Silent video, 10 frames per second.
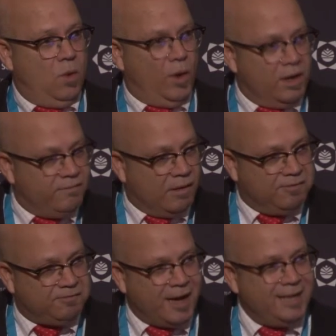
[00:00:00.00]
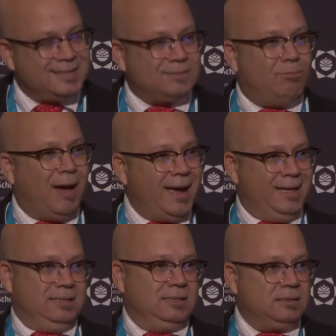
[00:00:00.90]
One of our finest
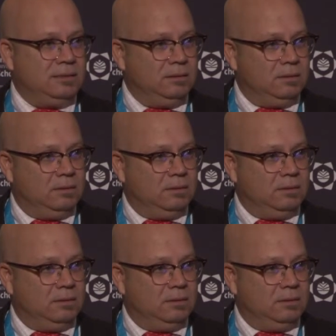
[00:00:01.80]
minds,